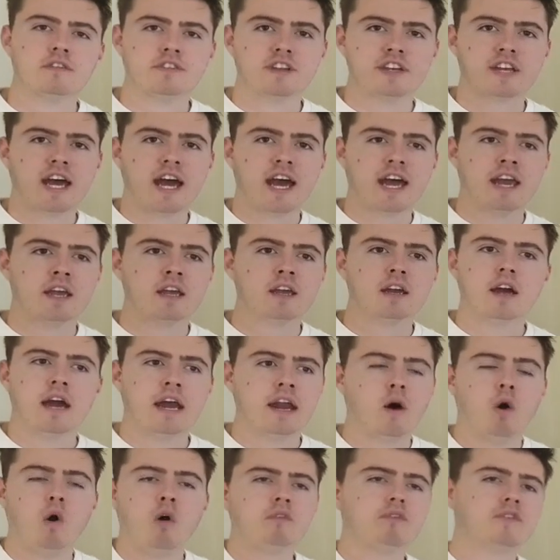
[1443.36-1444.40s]
of the day.
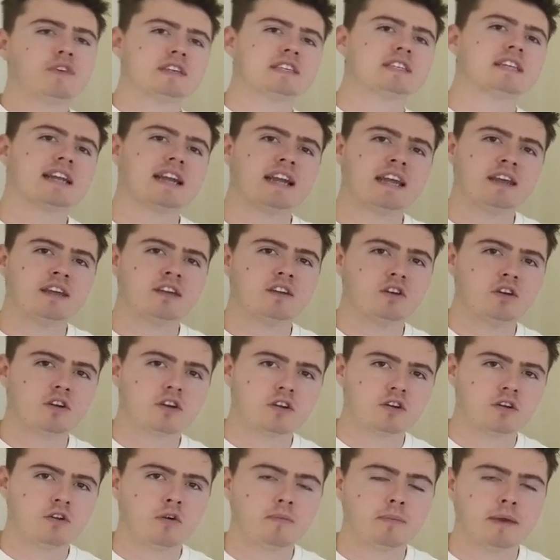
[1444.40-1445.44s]
And obviously you're going
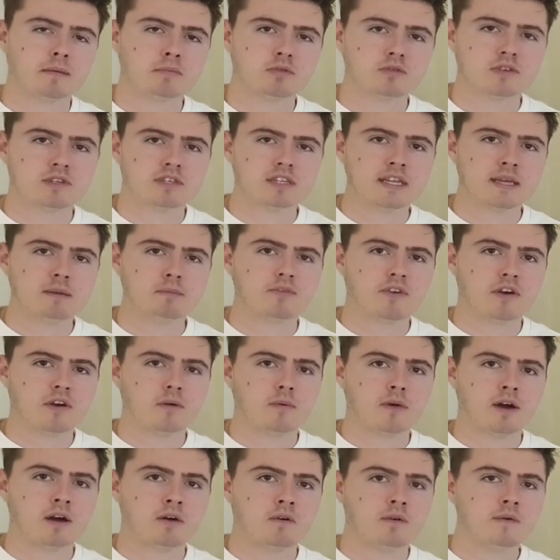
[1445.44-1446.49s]
to not be able to sleep very
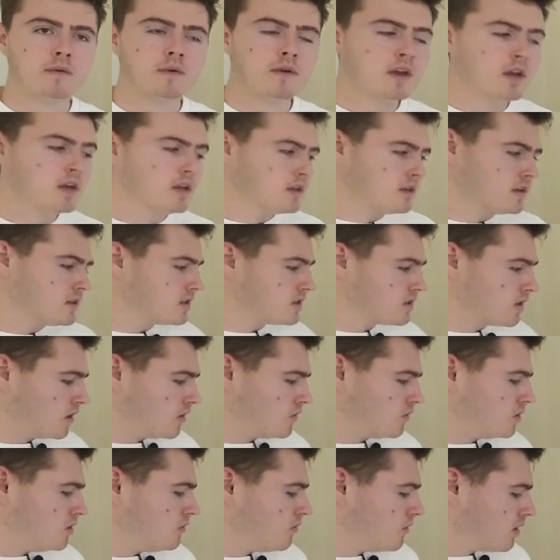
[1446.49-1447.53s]
well.
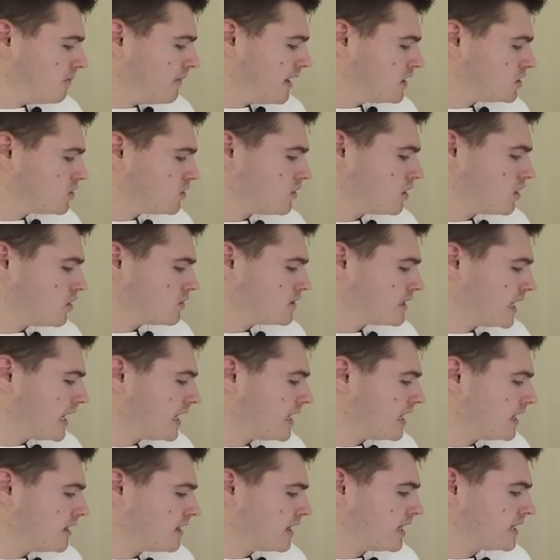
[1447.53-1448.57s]
So you want to make sure that you're
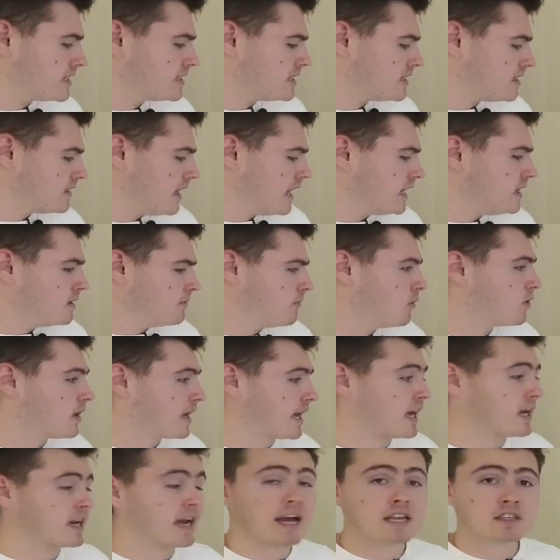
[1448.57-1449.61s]
taking this in the
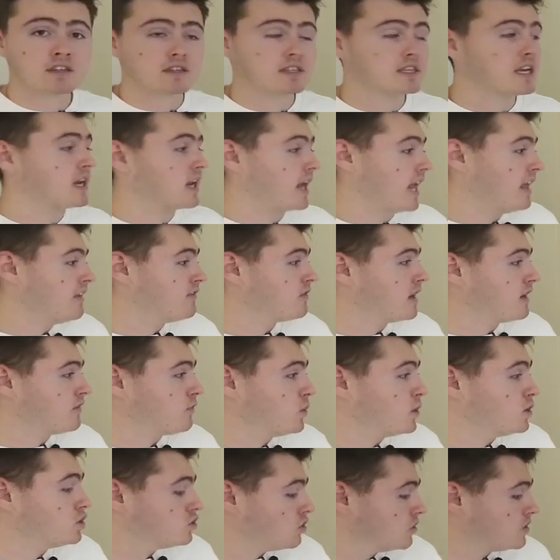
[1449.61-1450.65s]
morning. And as I said, even if
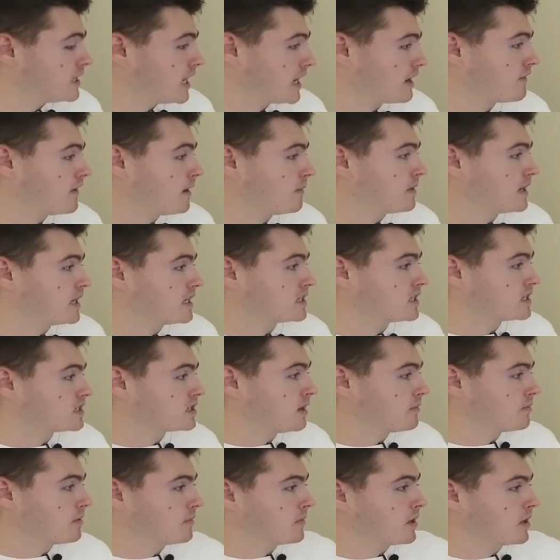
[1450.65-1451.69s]
we do take vitamin D as a
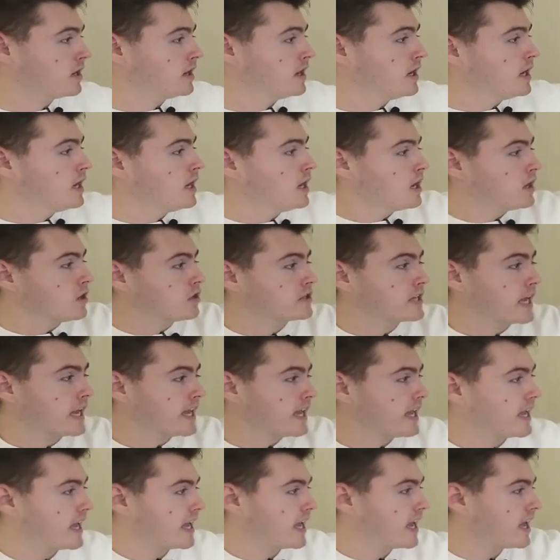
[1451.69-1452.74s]
supplement, you're
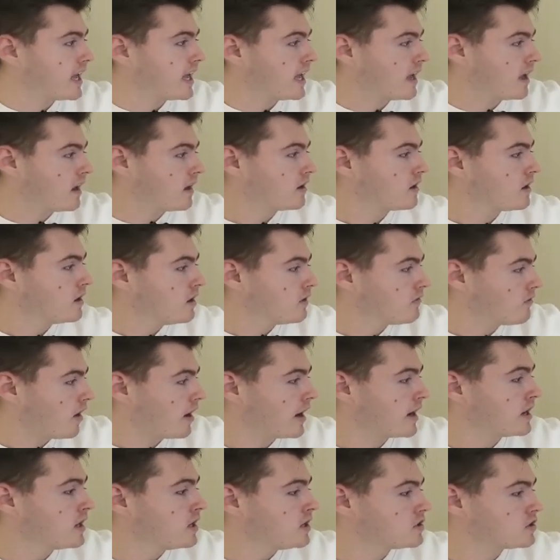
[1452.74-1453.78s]
taking it here,
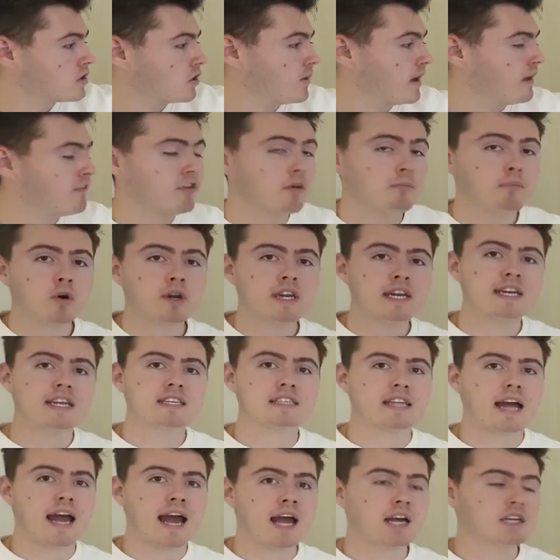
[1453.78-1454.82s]
right? So if your body
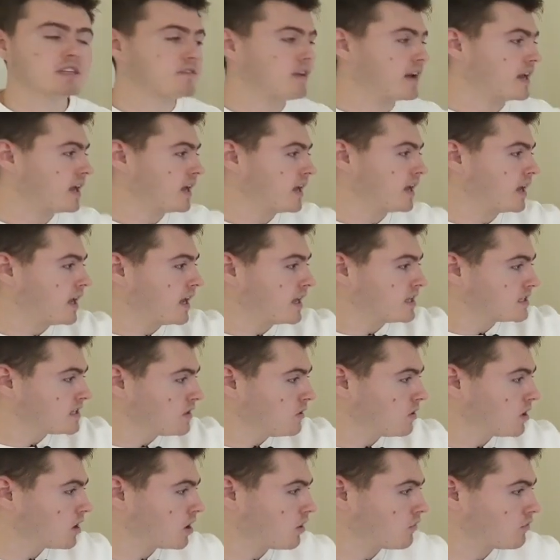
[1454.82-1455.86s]
needs to activate it, it's
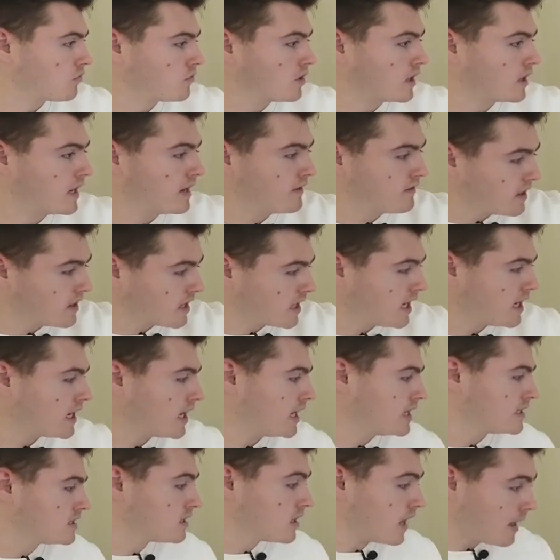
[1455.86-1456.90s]
still going to go through the liver, the
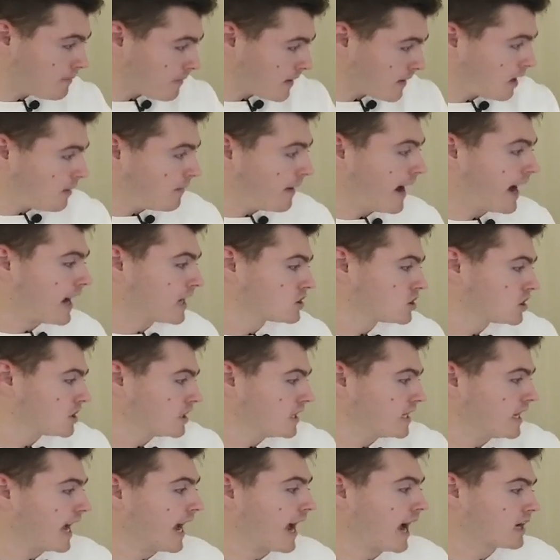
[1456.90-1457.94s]
kidneys to become
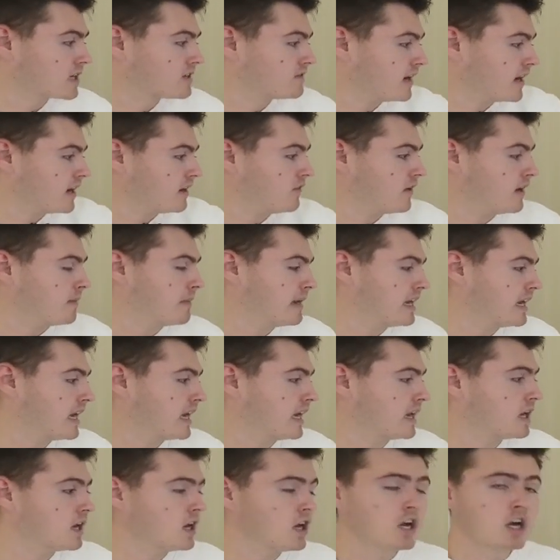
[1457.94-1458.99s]
actually activated vitamin
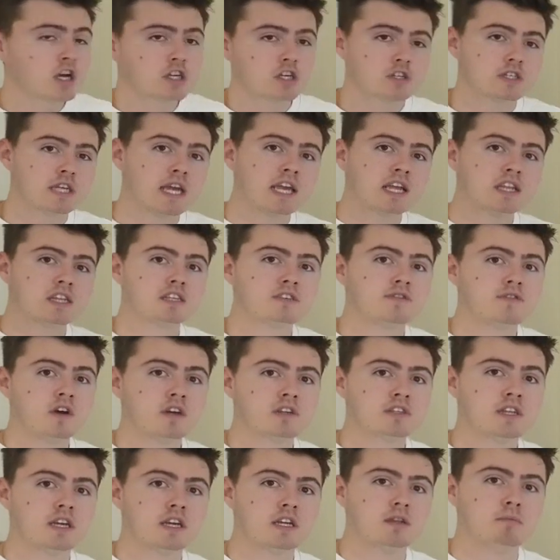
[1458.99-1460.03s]
D. So taking this
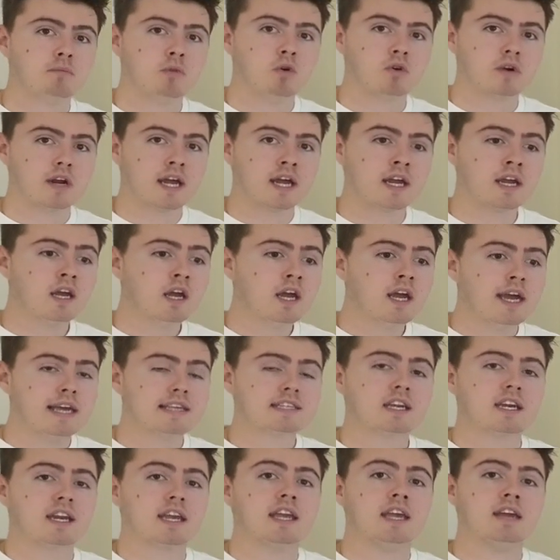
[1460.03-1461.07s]
first thing in the morning
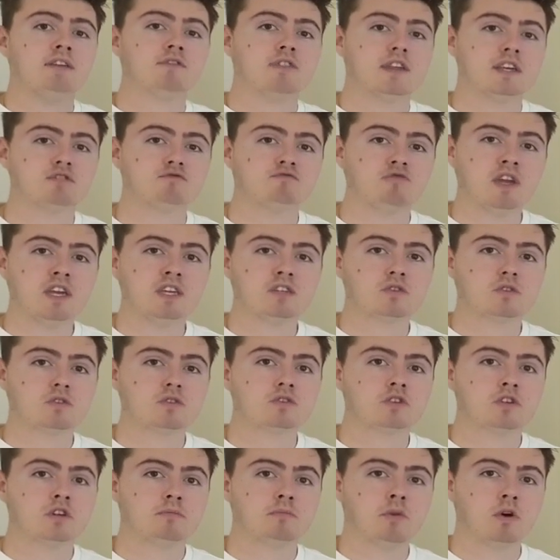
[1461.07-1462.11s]
is going to give this
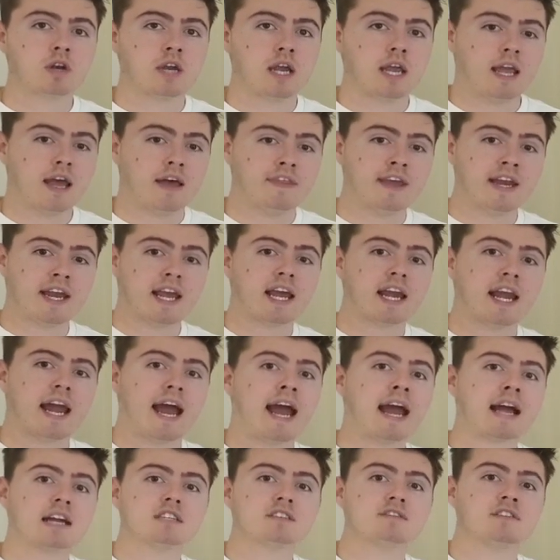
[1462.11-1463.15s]
resource to your body, and then it can
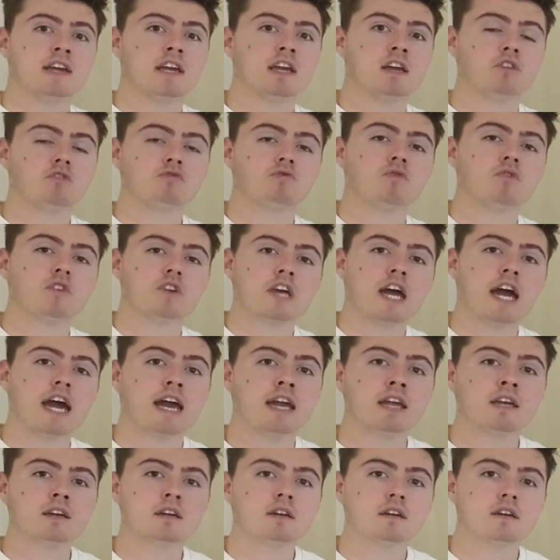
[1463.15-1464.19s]
activate it through the
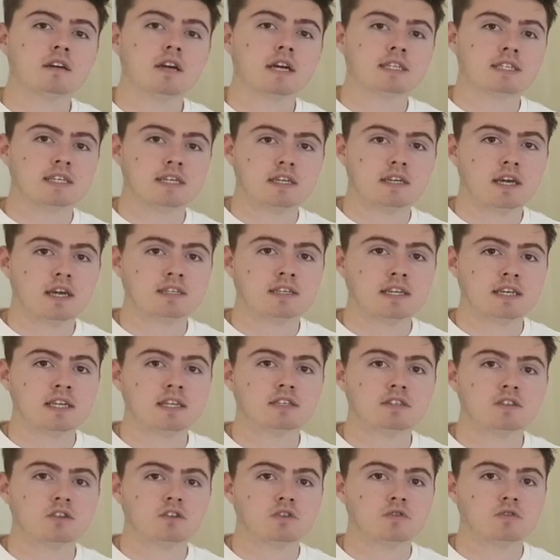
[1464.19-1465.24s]
day as it
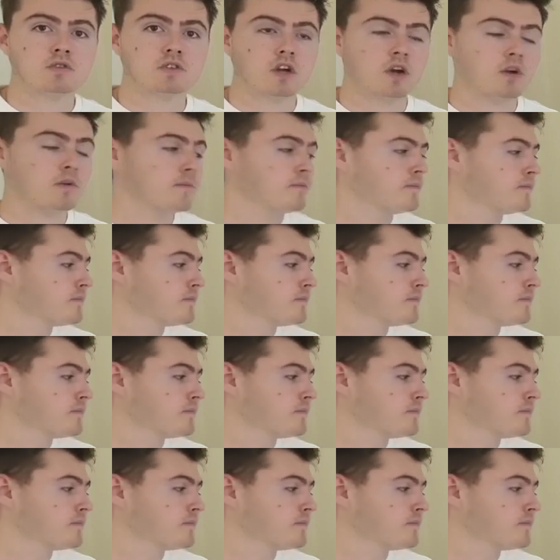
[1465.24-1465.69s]
needs to do so.